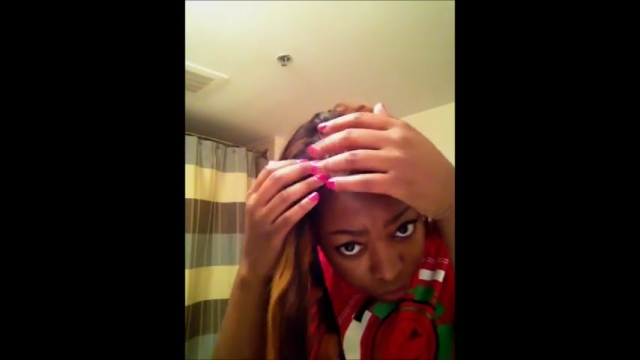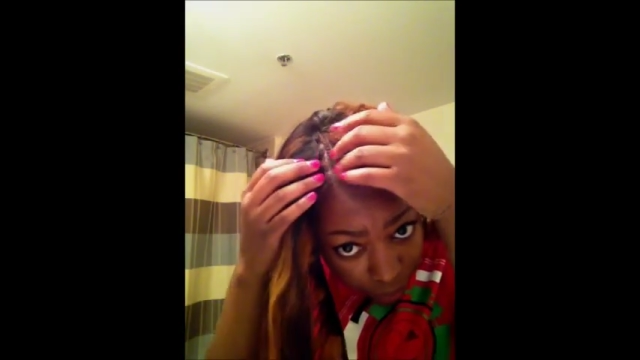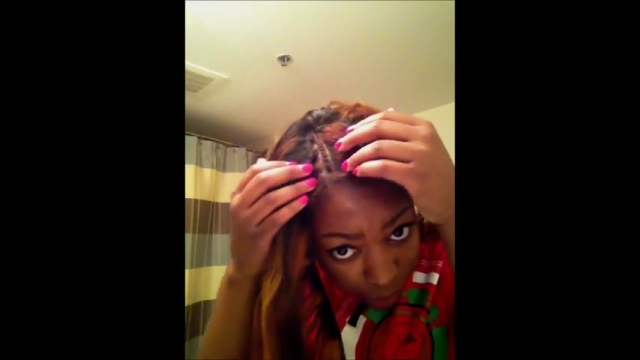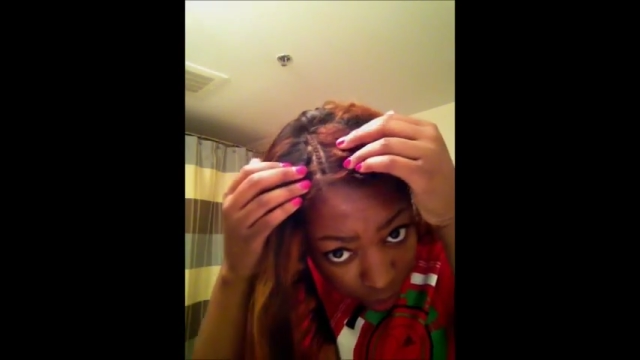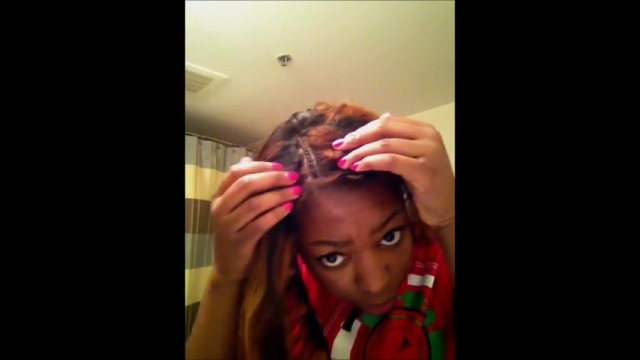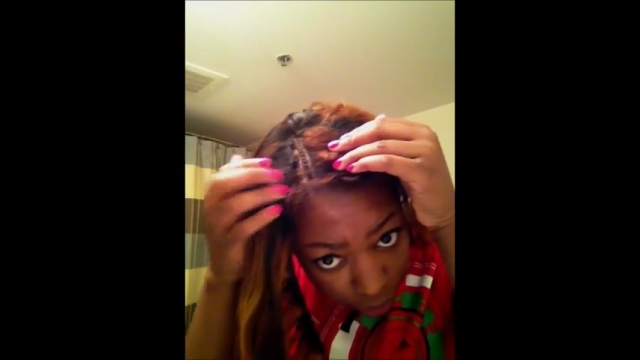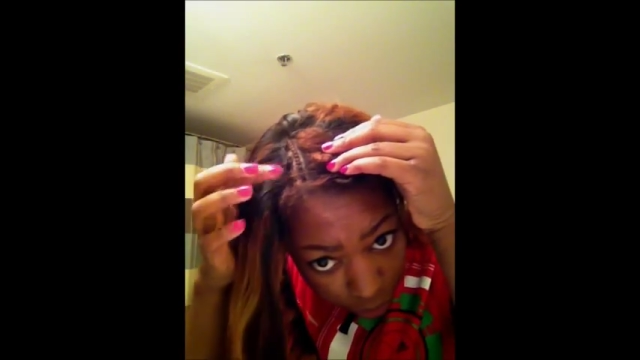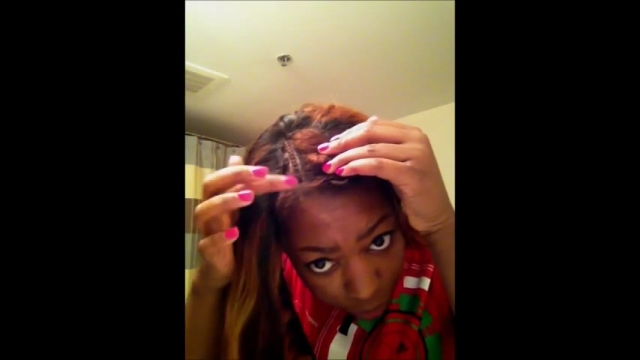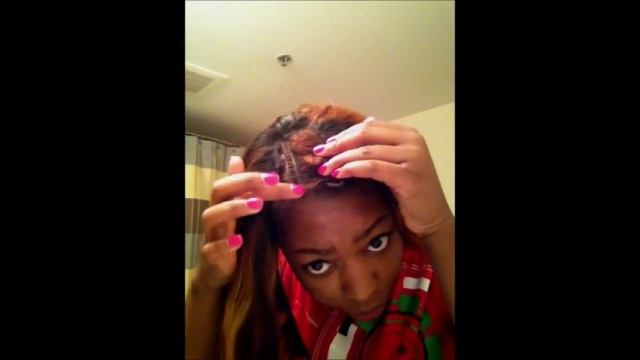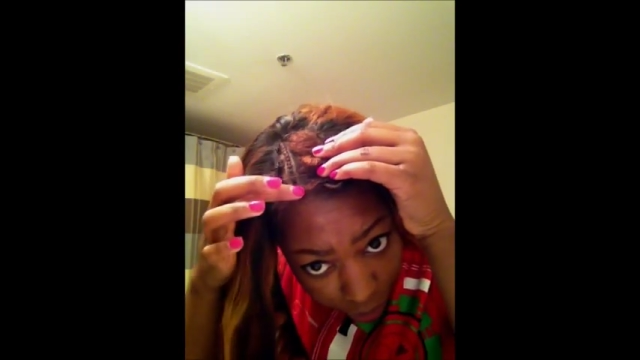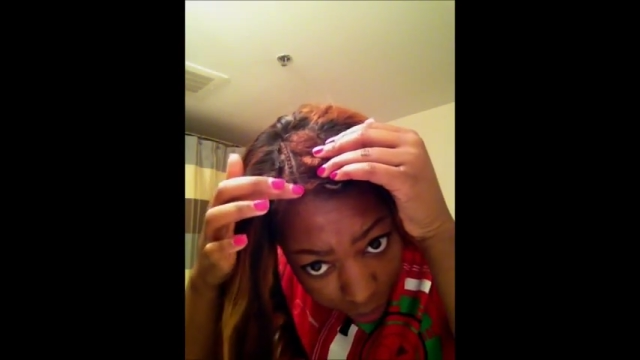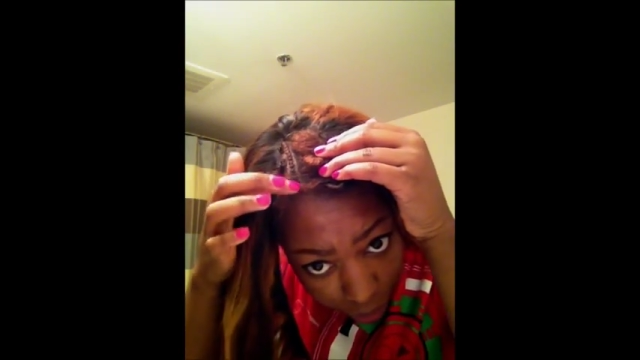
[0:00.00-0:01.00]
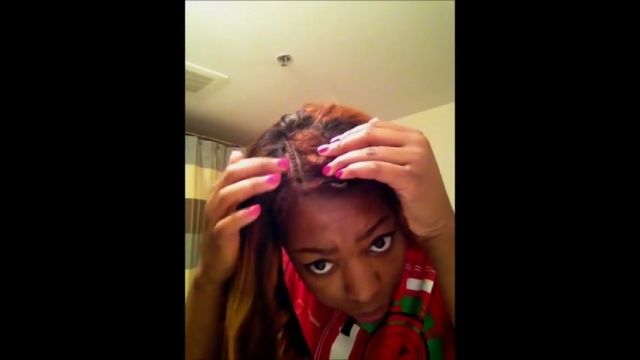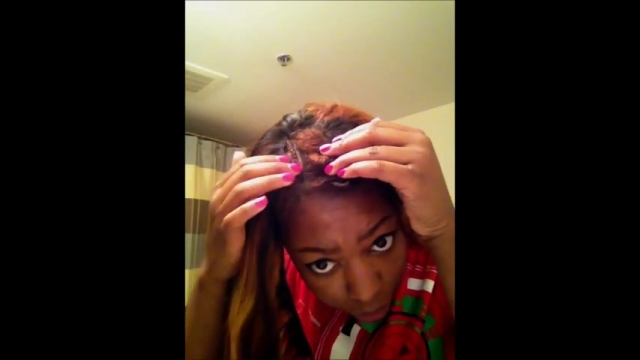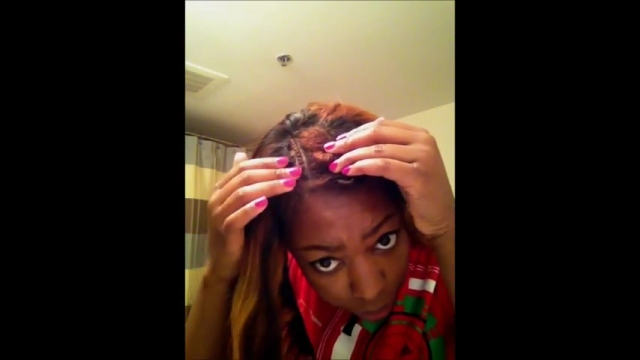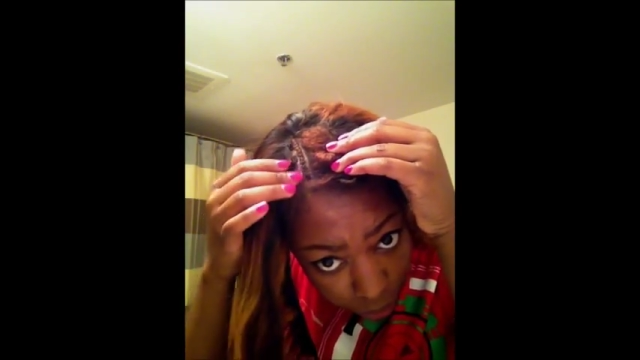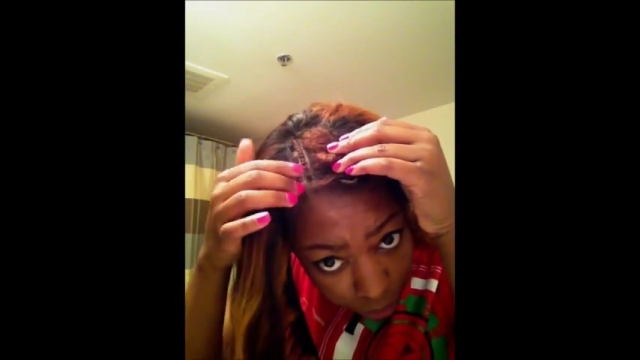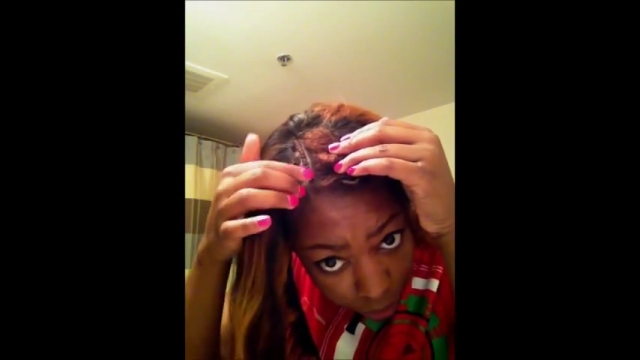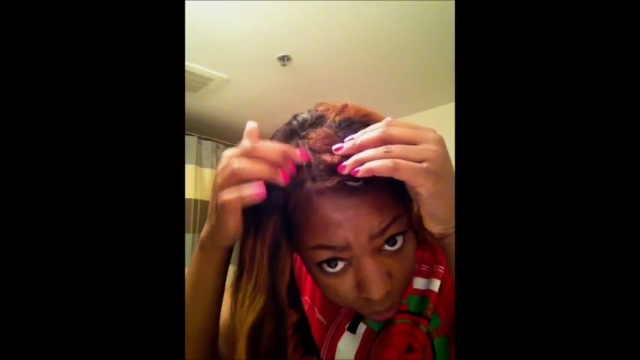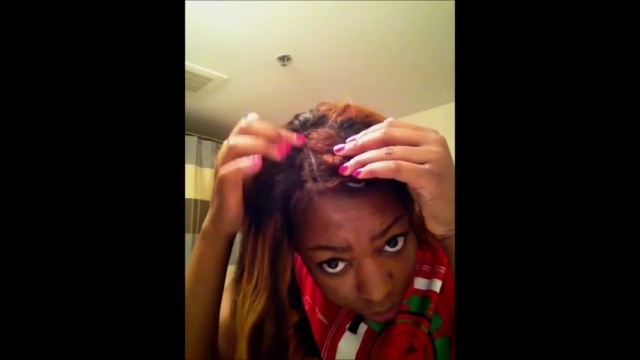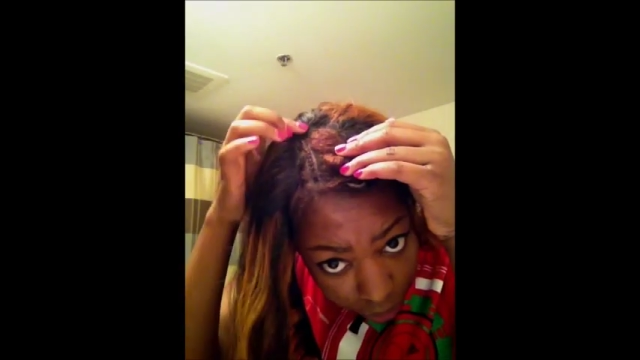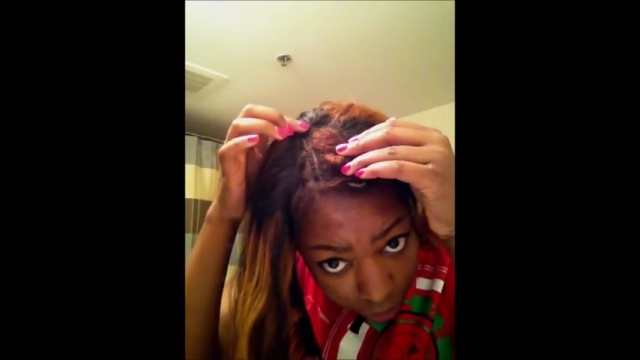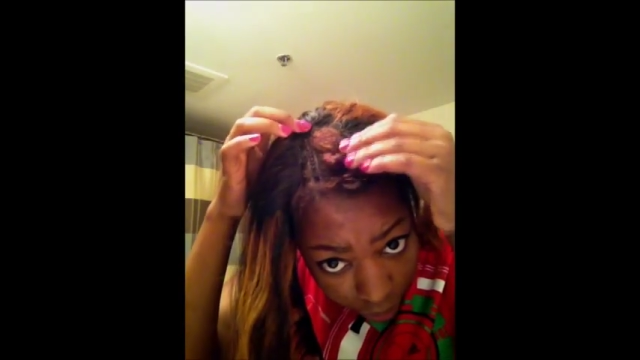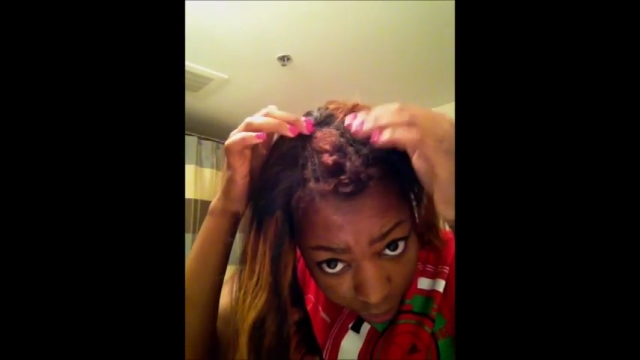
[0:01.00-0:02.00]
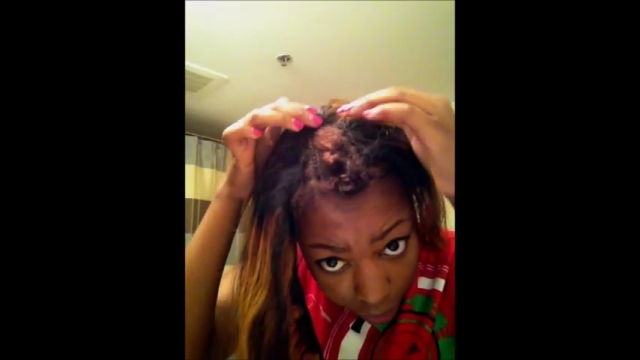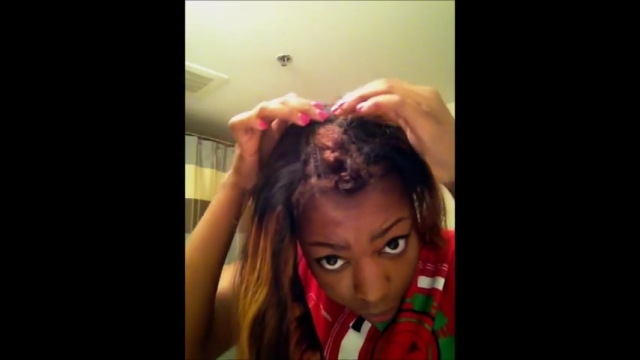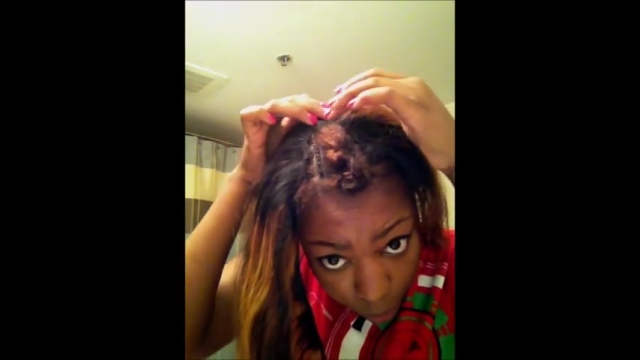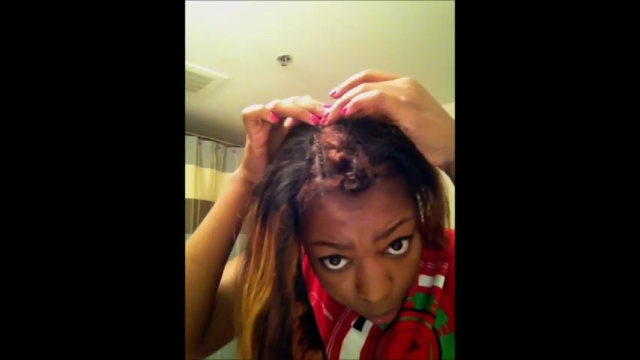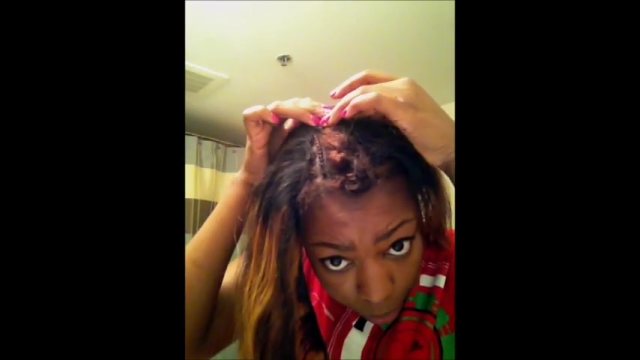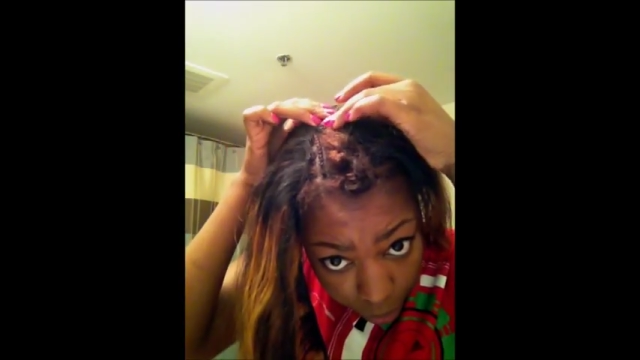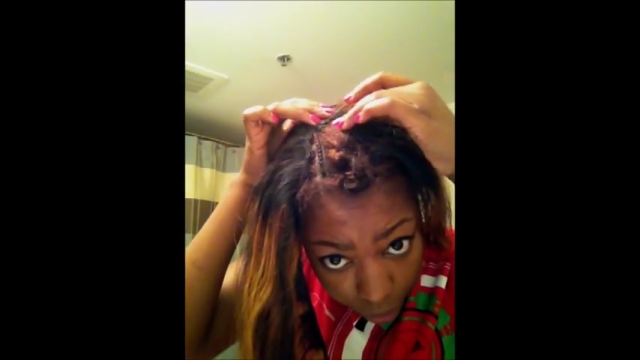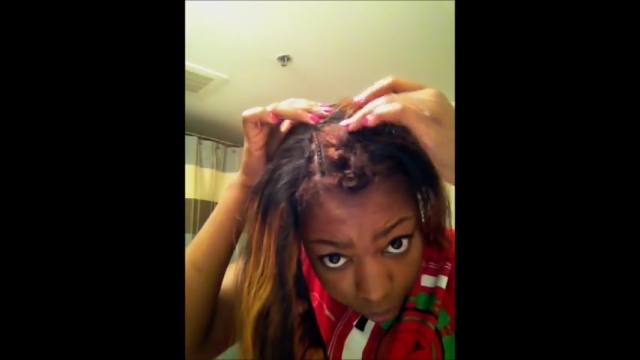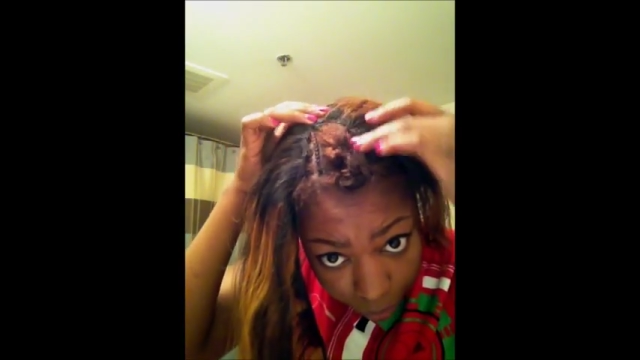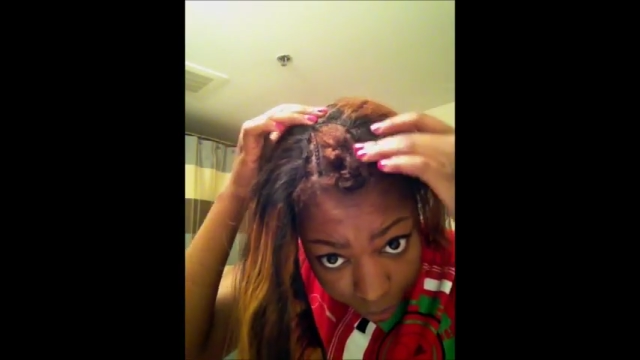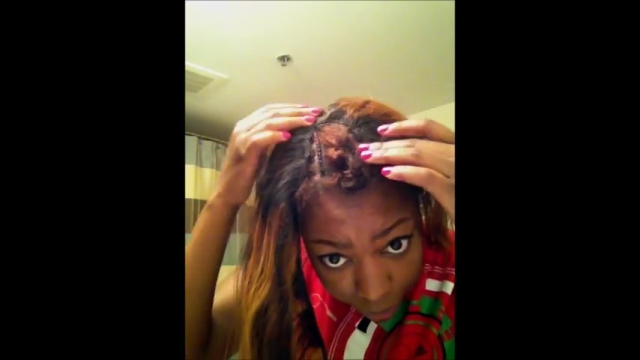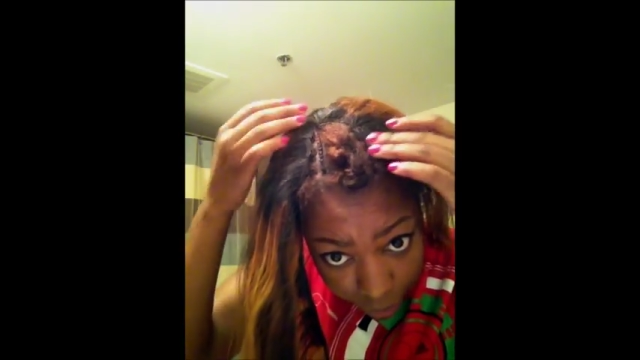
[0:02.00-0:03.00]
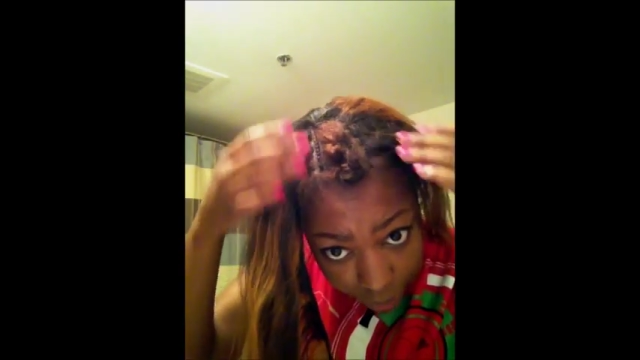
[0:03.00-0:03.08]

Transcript: finna show you how to close in that little piece right